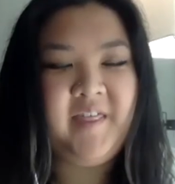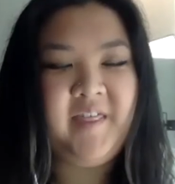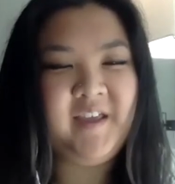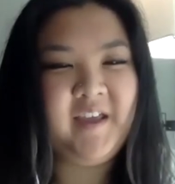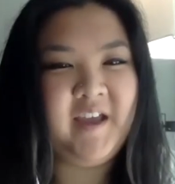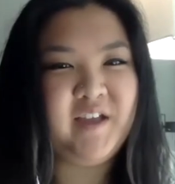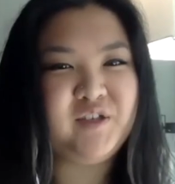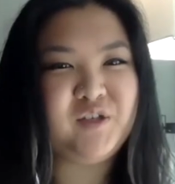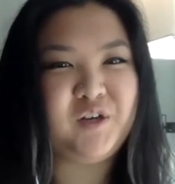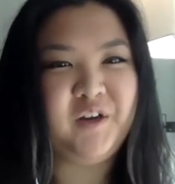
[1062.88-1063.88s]
think
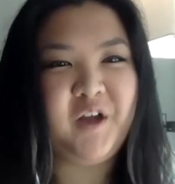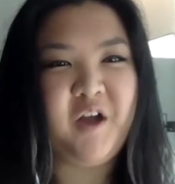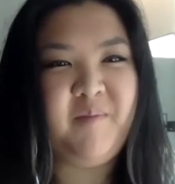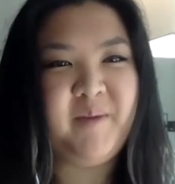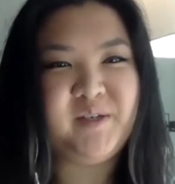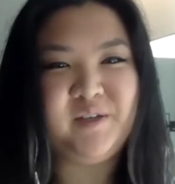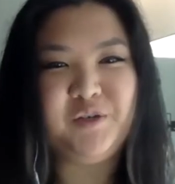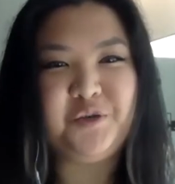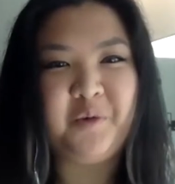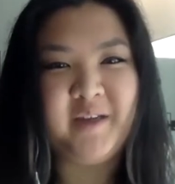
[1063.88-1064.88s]
starting off by just
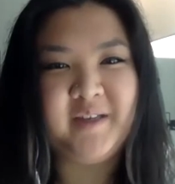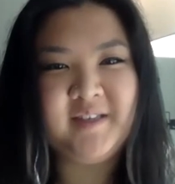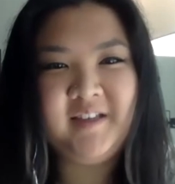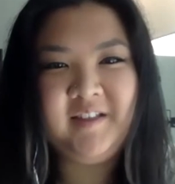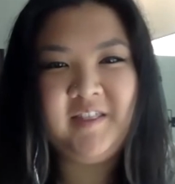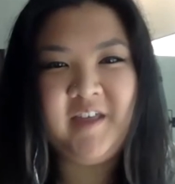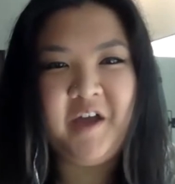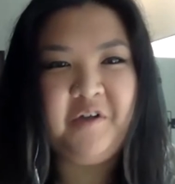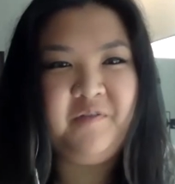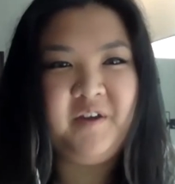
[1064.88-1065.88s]
addressing the
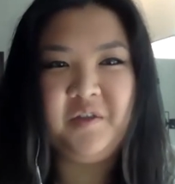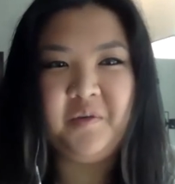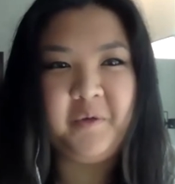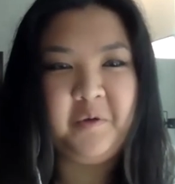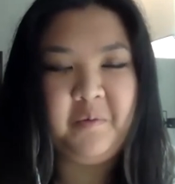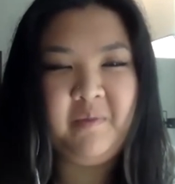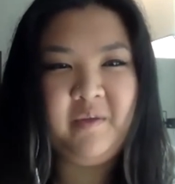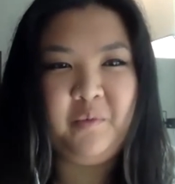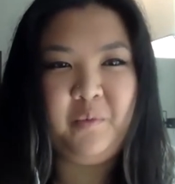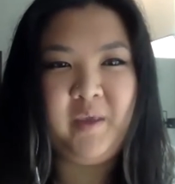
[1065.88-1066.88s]
elephant in the room,
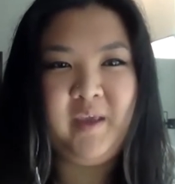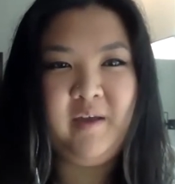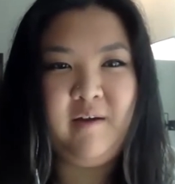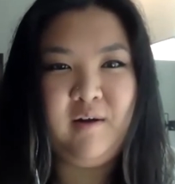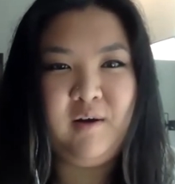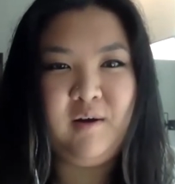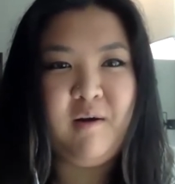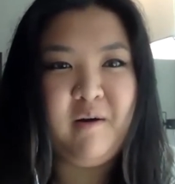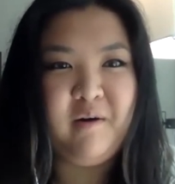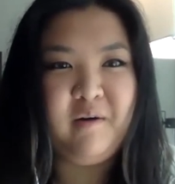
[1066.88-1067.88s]
that we are
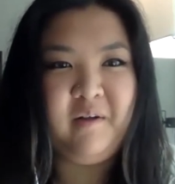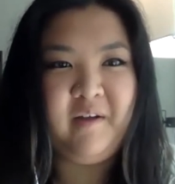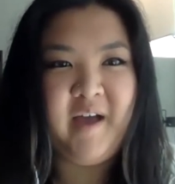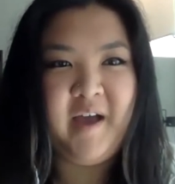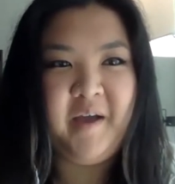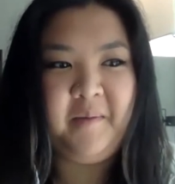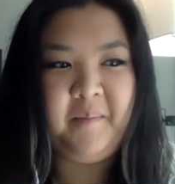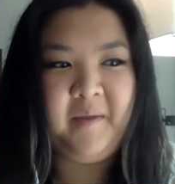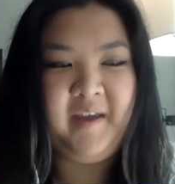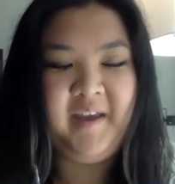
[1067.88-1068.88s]
all
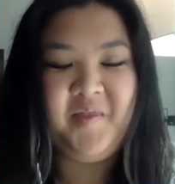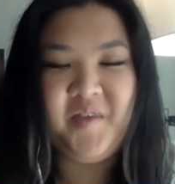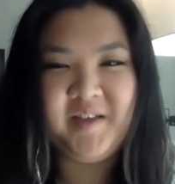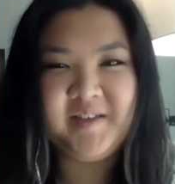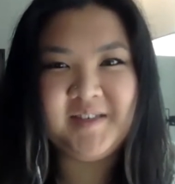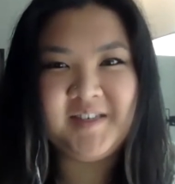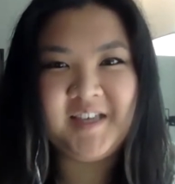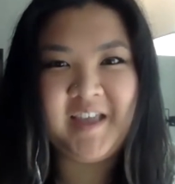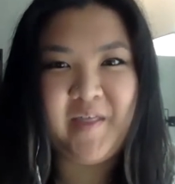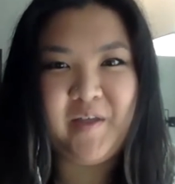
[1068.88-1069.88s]
in this
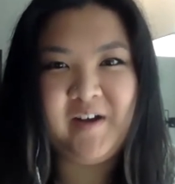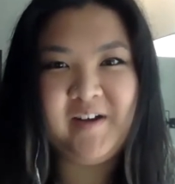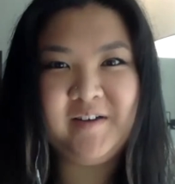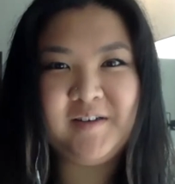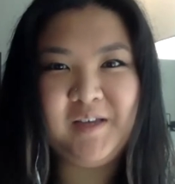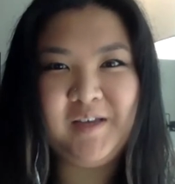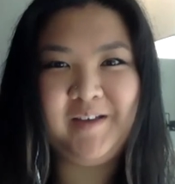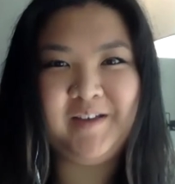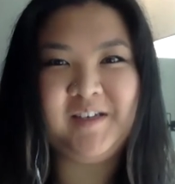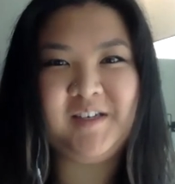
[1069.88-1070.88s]
together
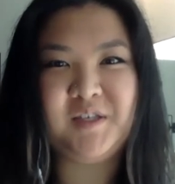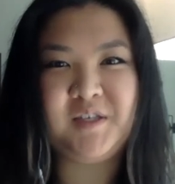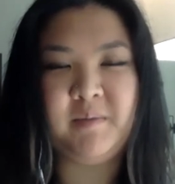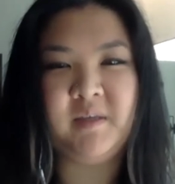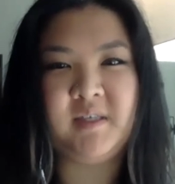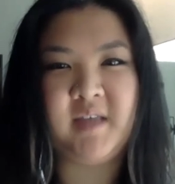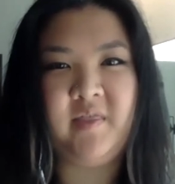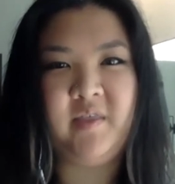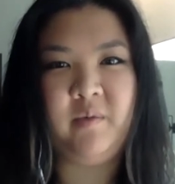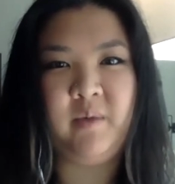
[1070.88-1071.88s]
to some
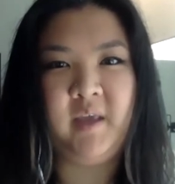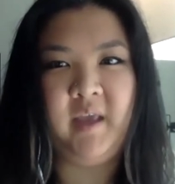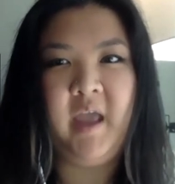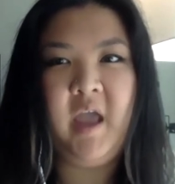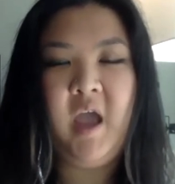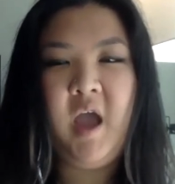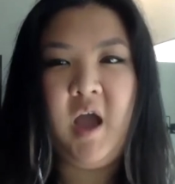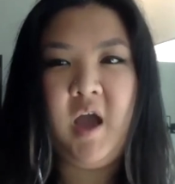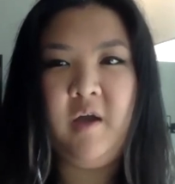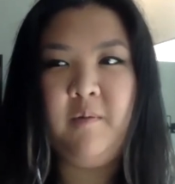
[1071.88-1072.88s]
extent, that we
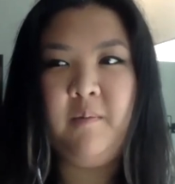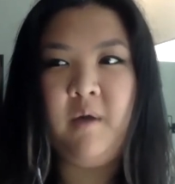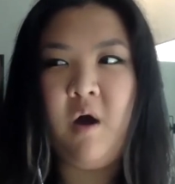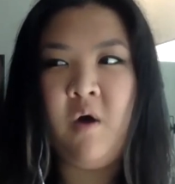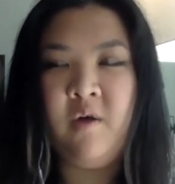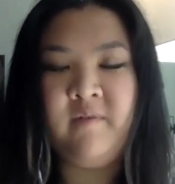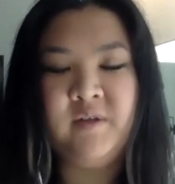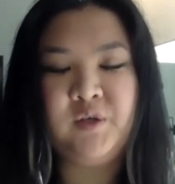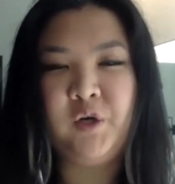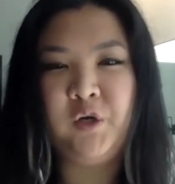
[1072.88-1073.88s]
all of
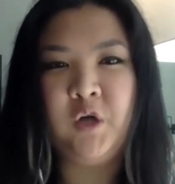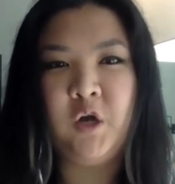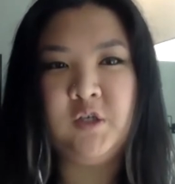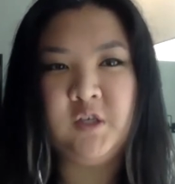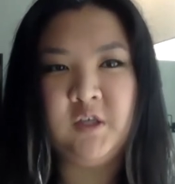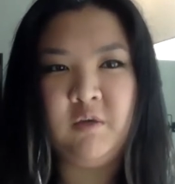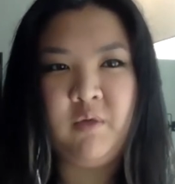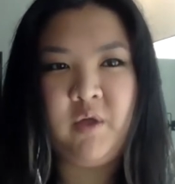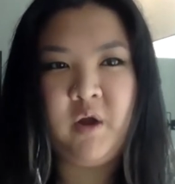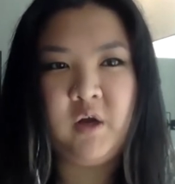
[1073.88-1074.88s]
us are dealing
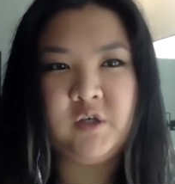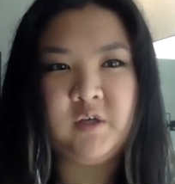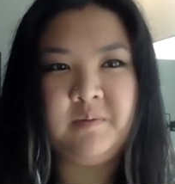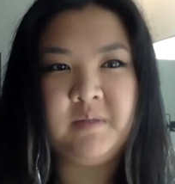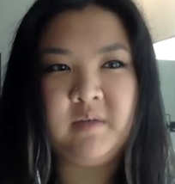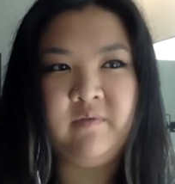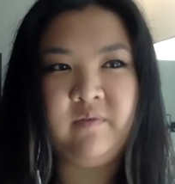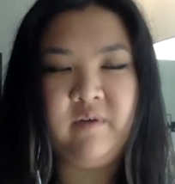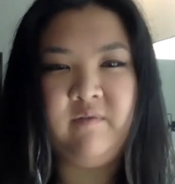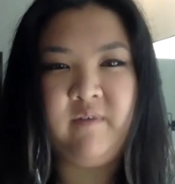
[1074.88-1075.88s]
with hardships of
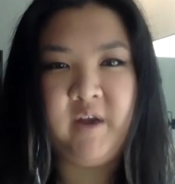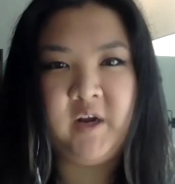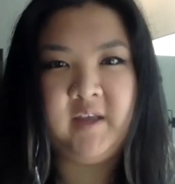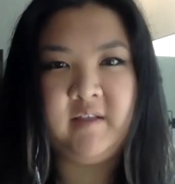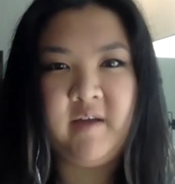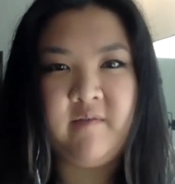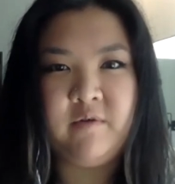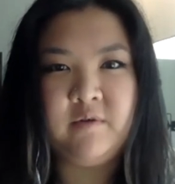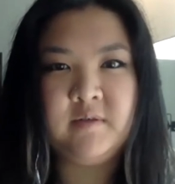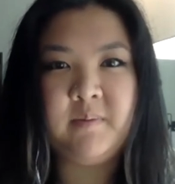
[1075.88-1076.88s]
varying
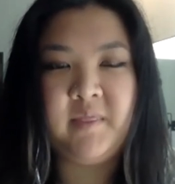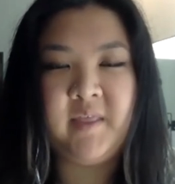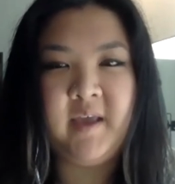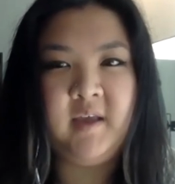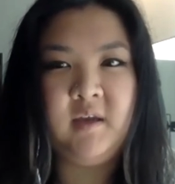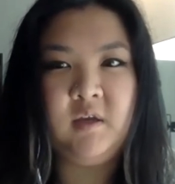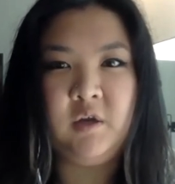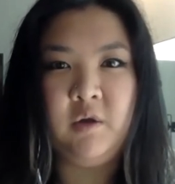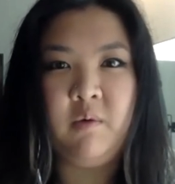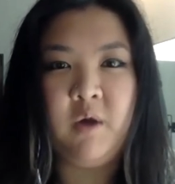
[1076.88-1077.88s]
levels, but that,
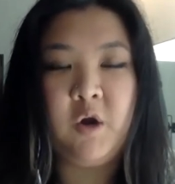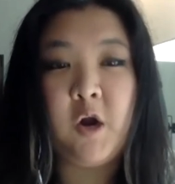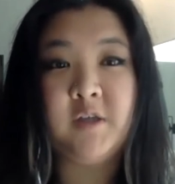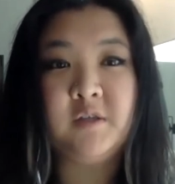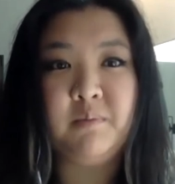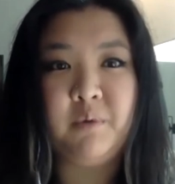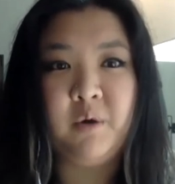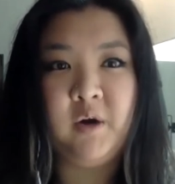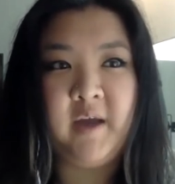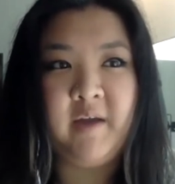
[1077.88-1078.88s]
you know, across the
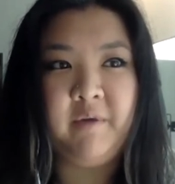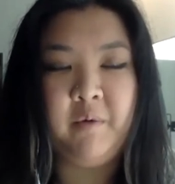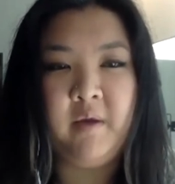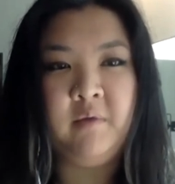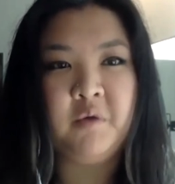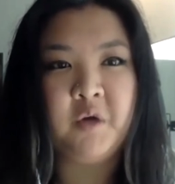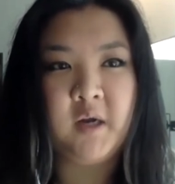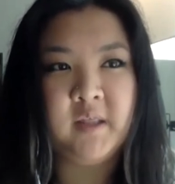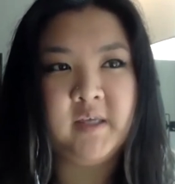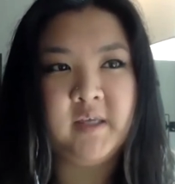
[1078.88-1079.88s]
board, everyone,
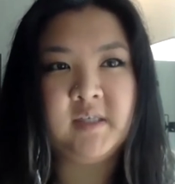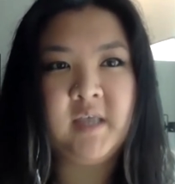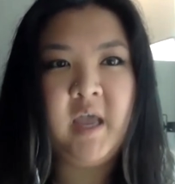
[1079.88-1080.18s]
regardless